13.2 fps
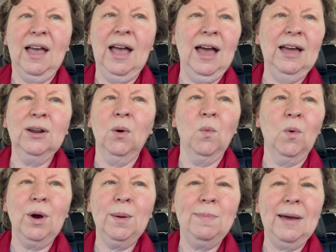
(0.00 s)
I don't
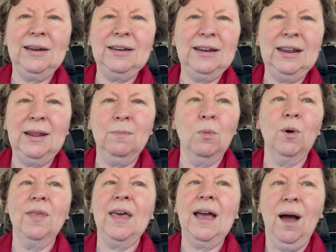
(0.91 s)
worry about it
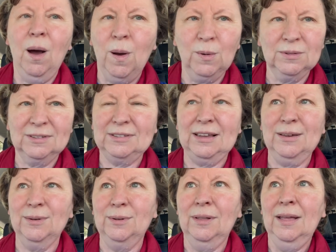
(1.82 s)
anymore. They all
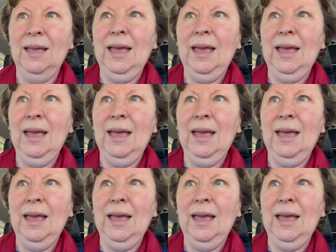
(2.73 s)
seal.